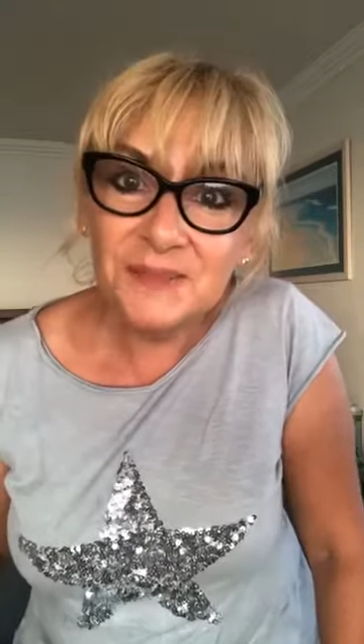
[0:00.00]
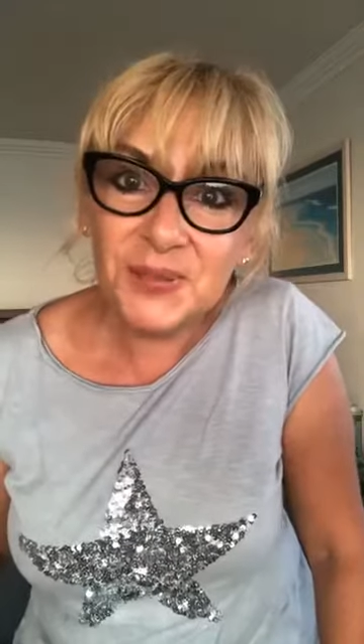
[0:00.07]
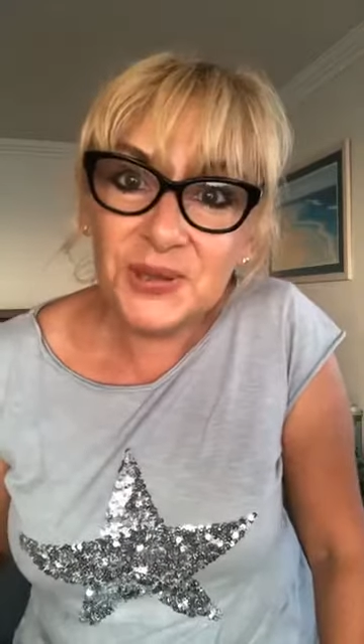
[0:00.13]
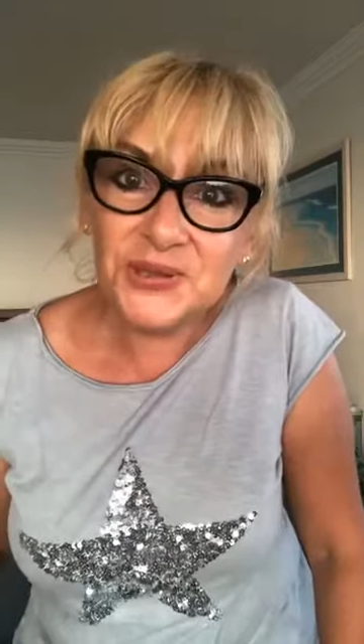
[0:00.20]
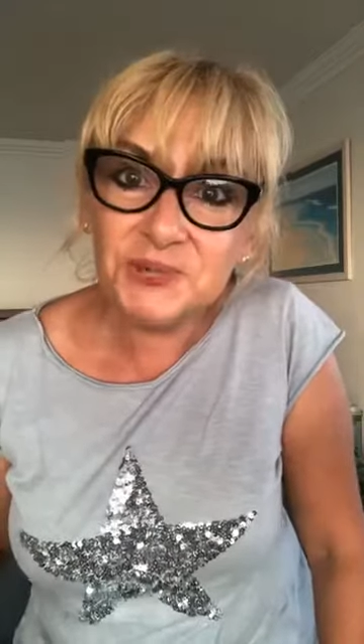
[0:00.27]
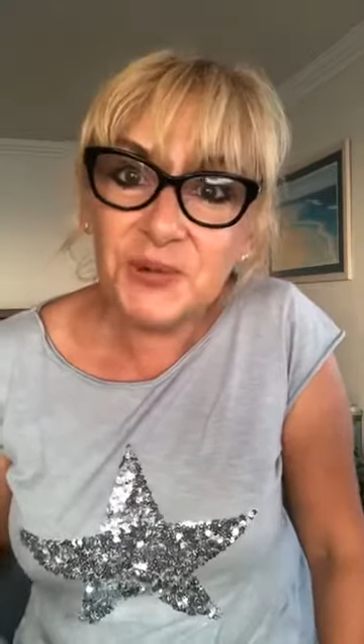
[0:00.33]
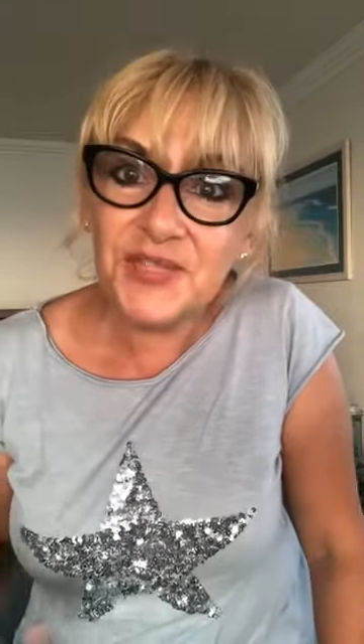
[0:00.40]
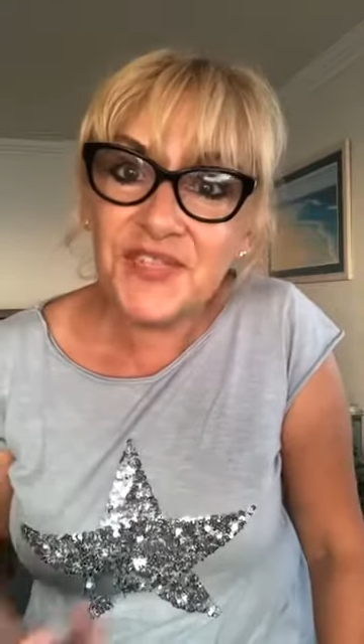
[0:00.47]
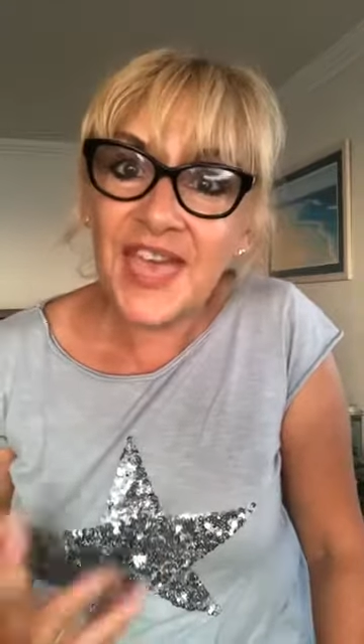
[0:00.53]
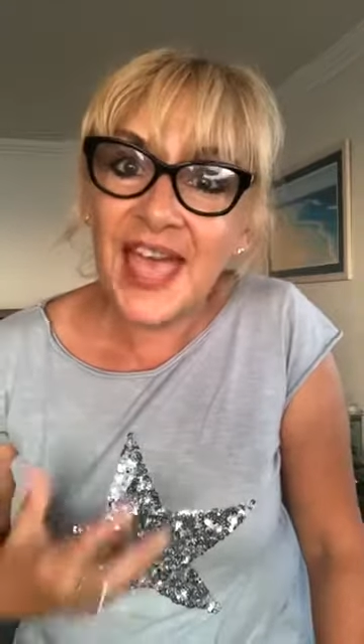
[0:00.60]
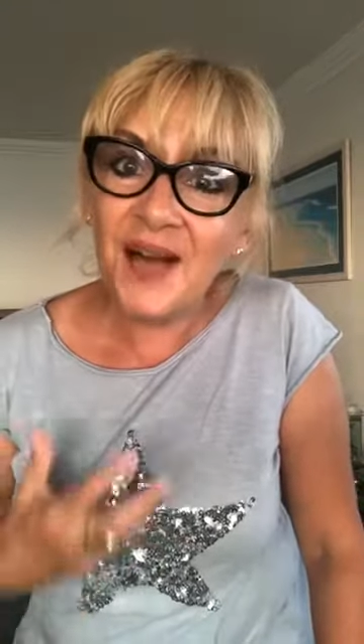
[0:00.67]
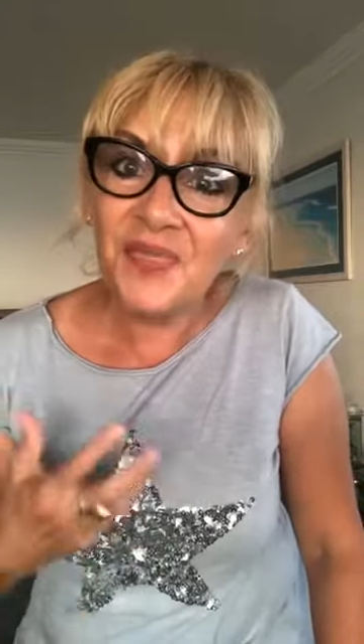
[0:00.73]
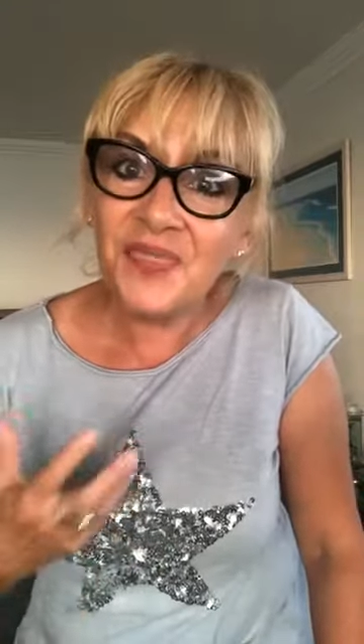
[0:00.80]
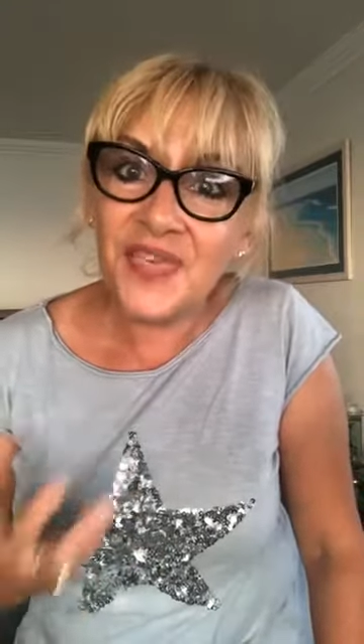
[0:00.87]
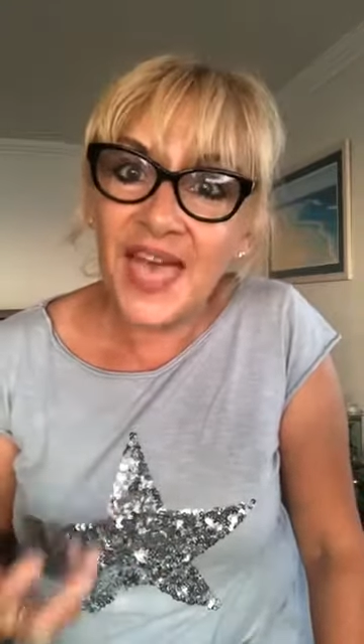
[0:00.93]
Because
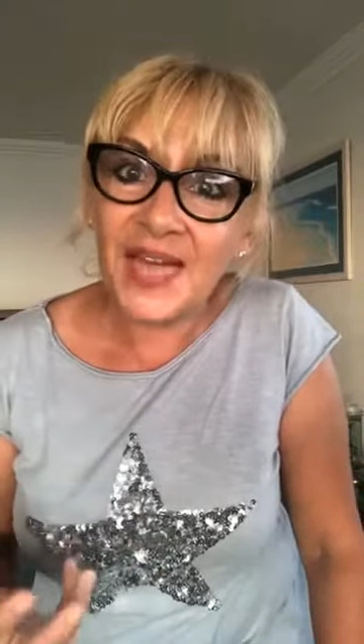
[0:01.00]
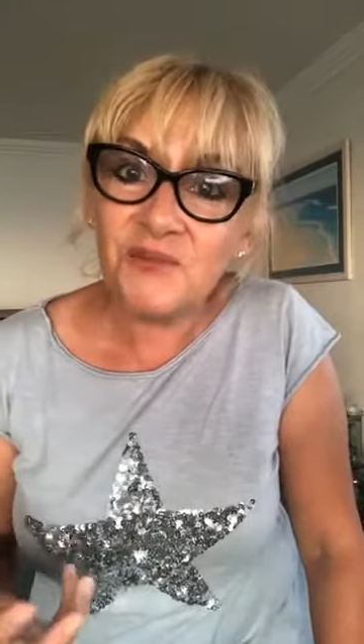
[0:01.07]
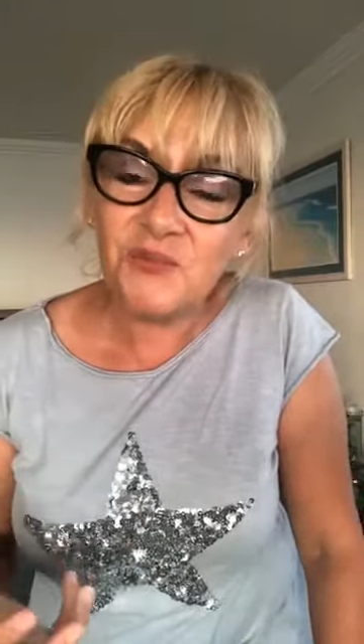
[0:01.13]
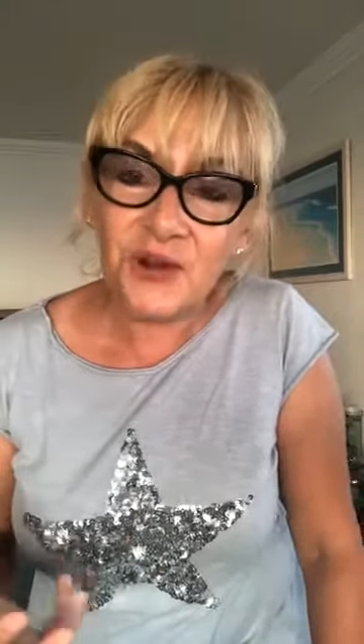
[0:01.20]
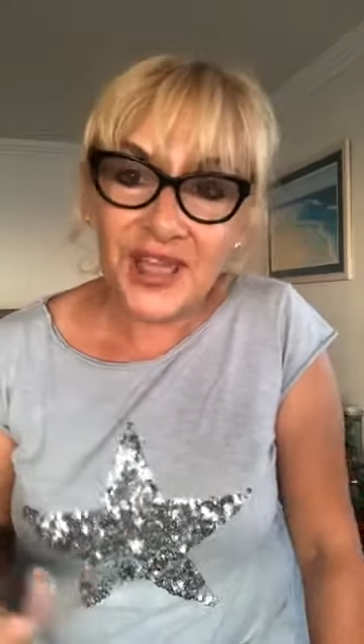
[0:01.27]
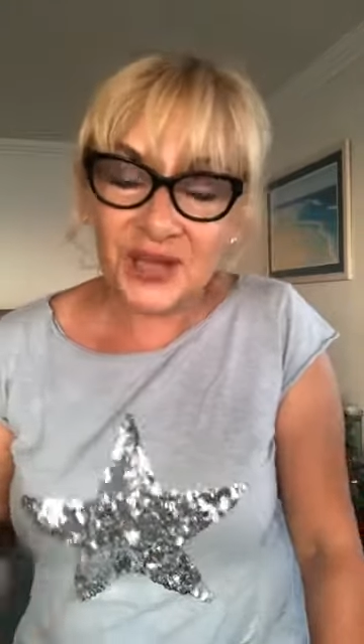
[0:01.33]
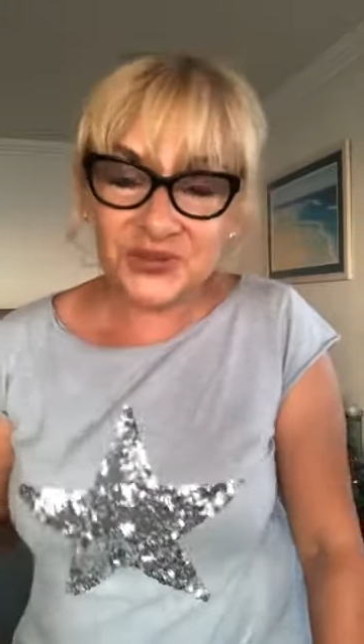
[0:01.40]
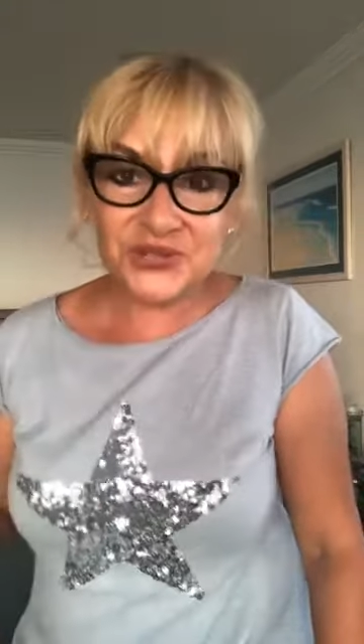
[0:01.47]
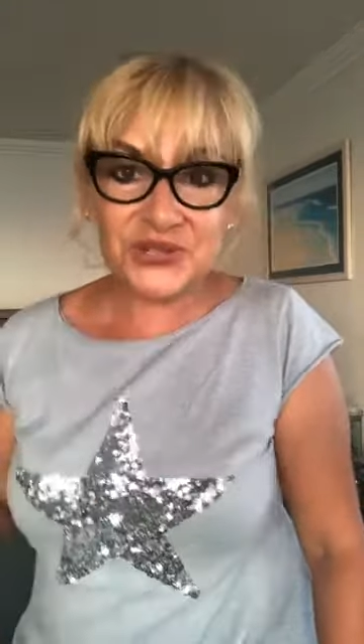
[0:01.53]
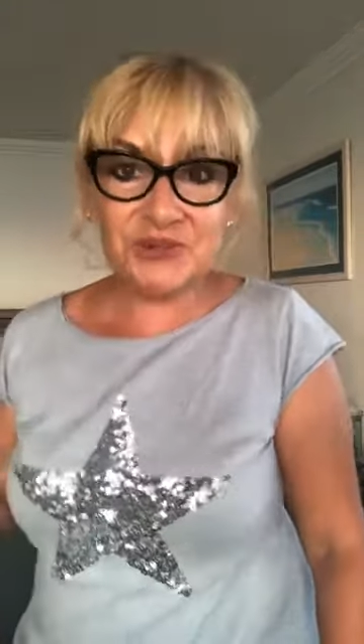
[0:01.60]
without that, what else